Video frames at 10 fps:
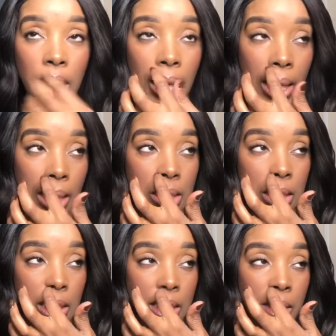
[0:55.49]
and
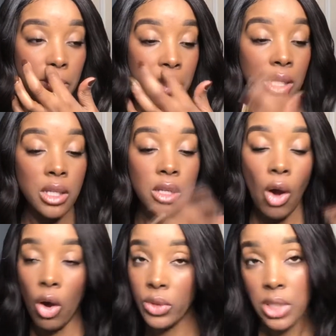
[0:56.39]
it can be
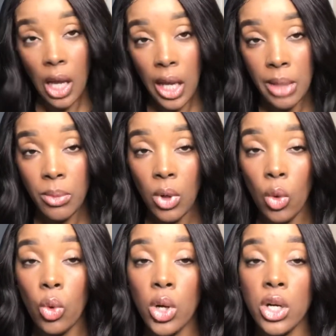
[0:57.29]
all the time
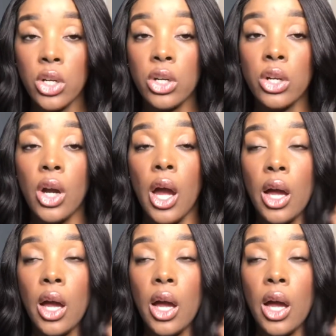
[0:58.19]
or